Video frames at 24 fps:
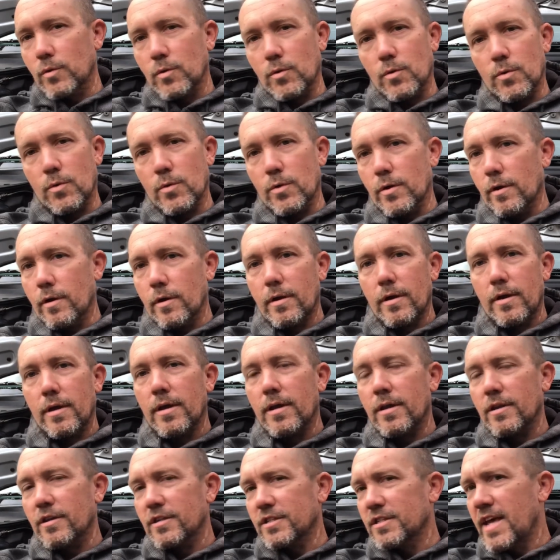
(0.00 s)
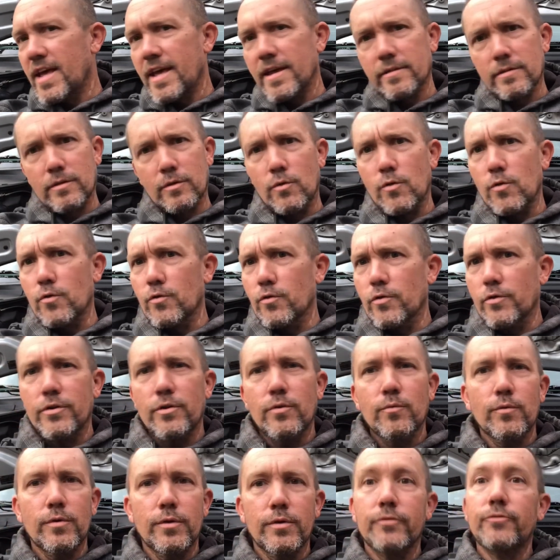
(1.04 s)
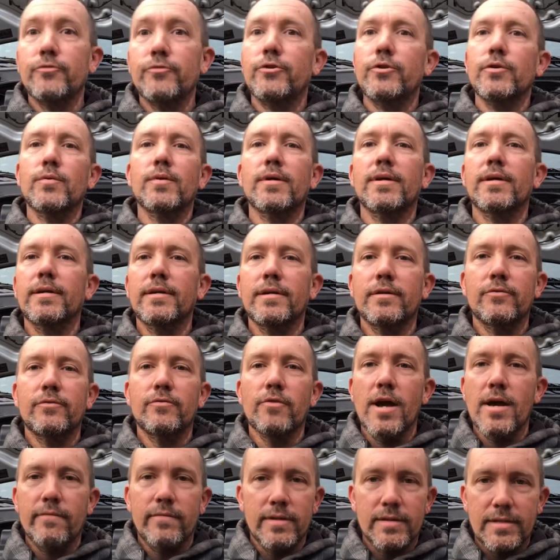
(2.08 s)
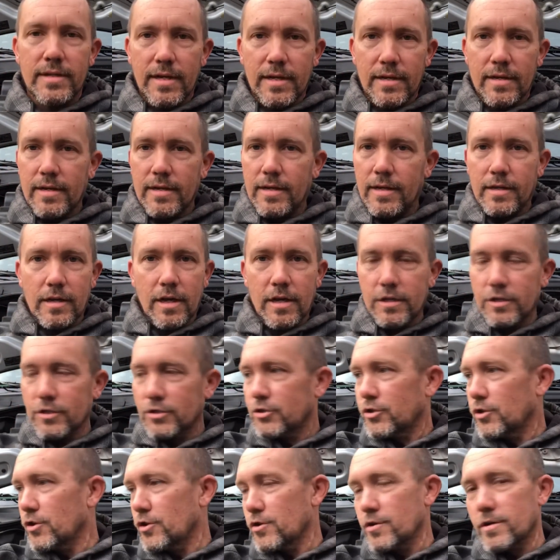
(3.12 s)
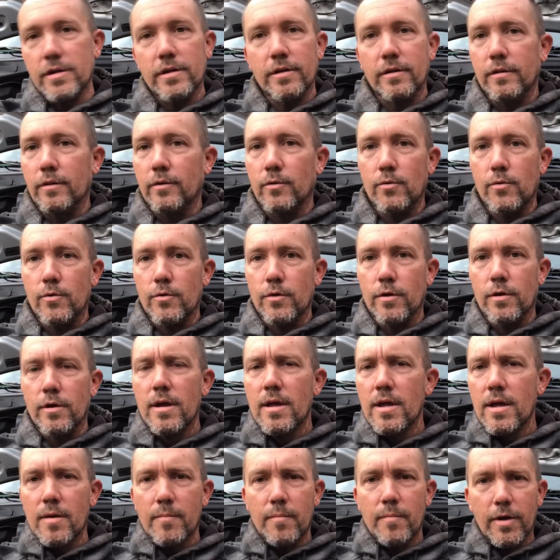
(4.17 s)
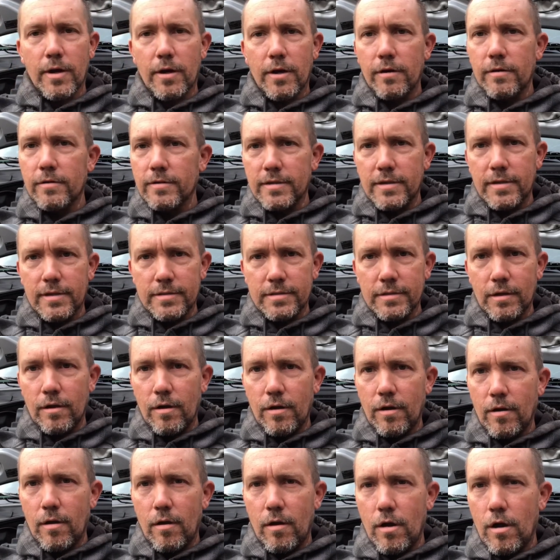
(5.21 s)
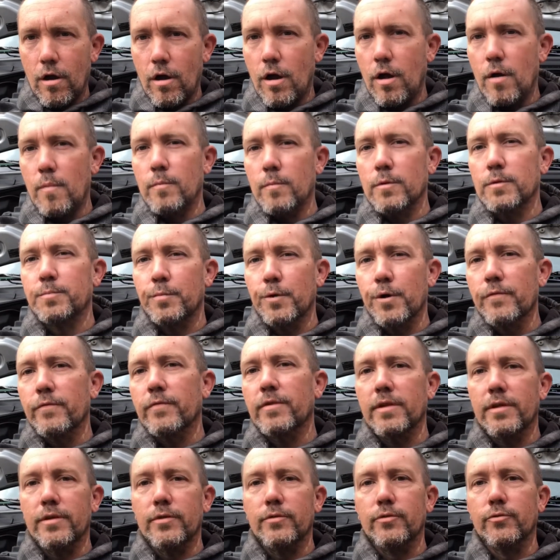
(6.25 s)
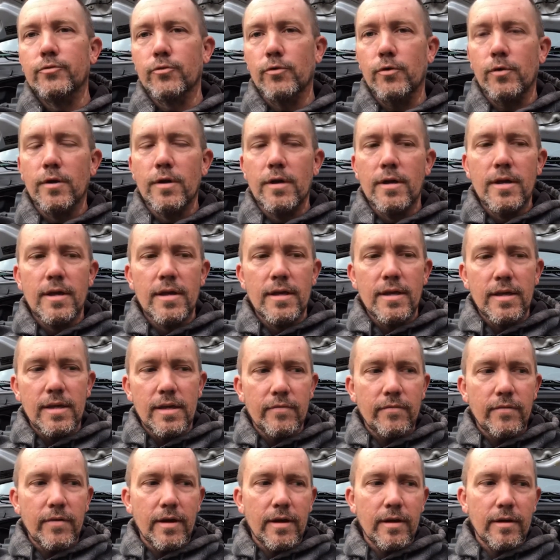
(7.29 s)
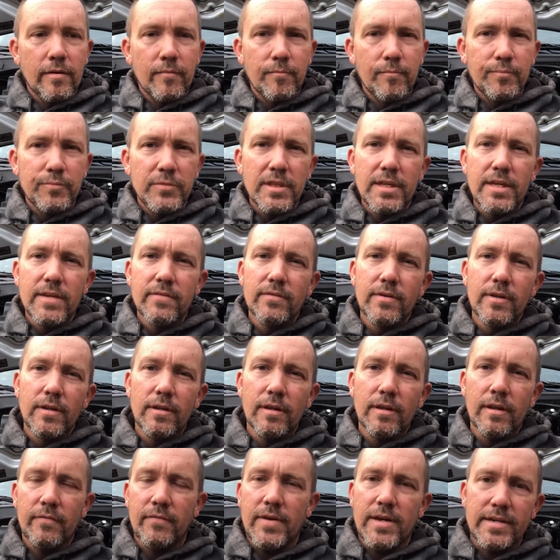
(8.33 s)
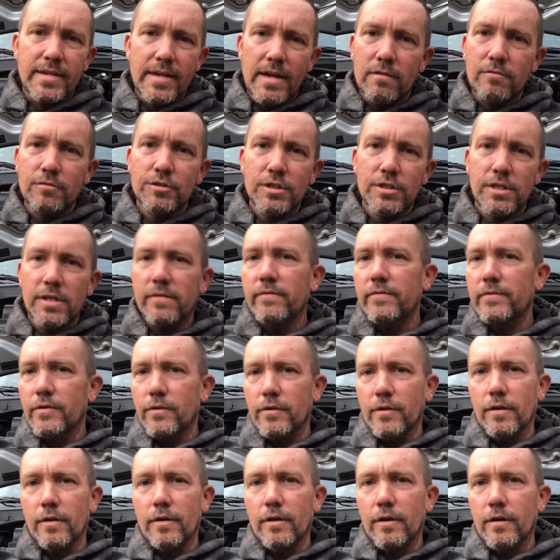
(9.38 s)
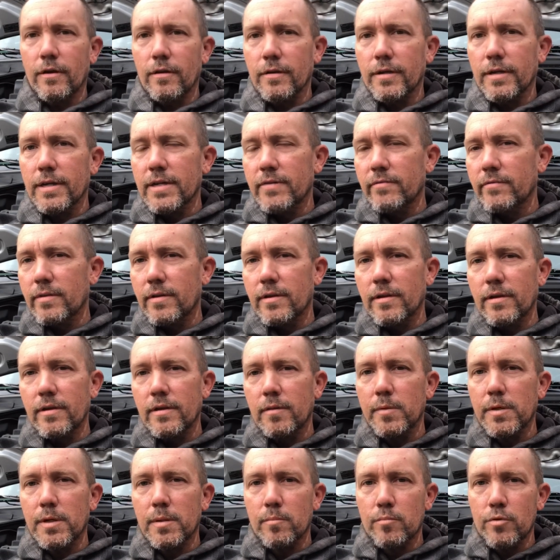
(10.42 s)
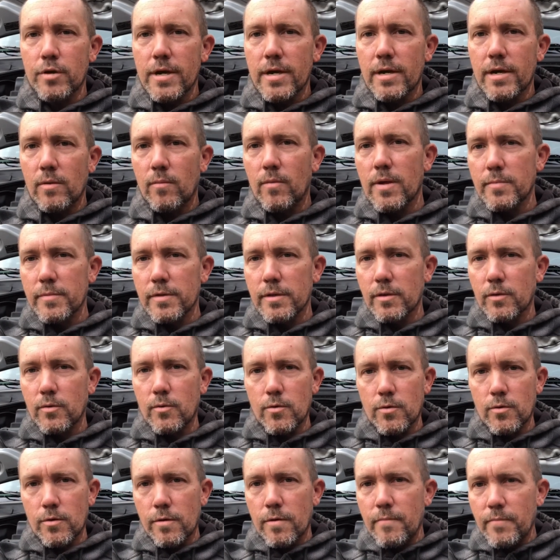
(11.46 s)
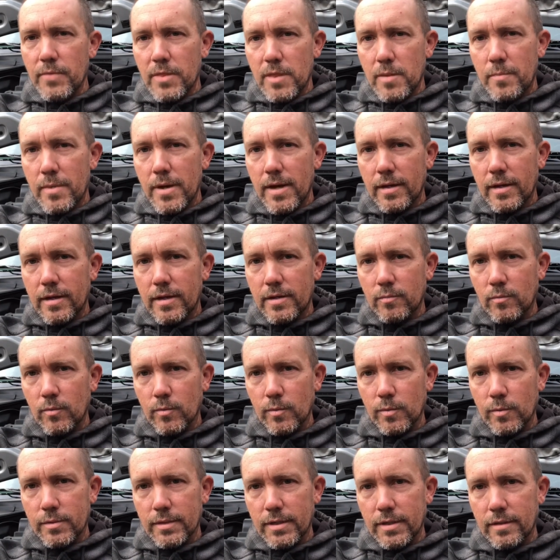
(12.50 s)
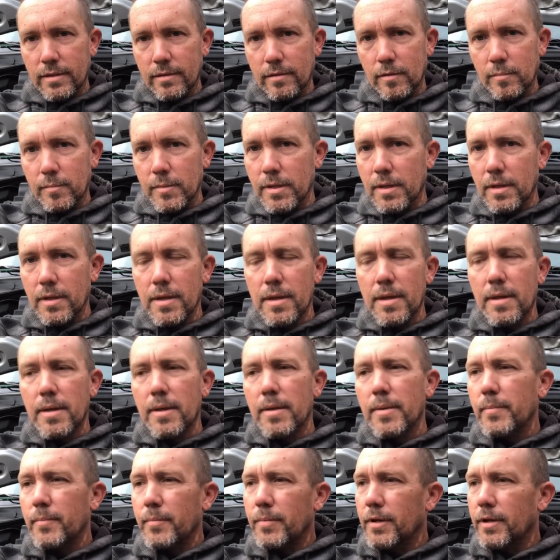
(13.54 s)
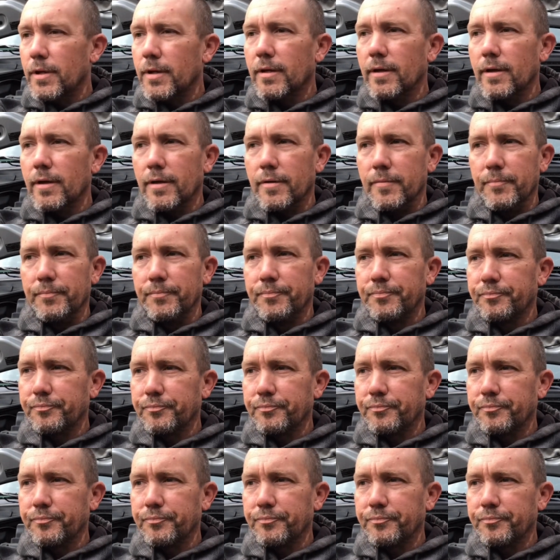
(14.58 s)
a corner and just hang the corner and don't really do any driving technique. I just turn into the corner. My car is almost perfectly neutral. If I give it, if I downshift or, or give it a little bit of break while I'm in the corner, the back end will rotate a little bit. But um,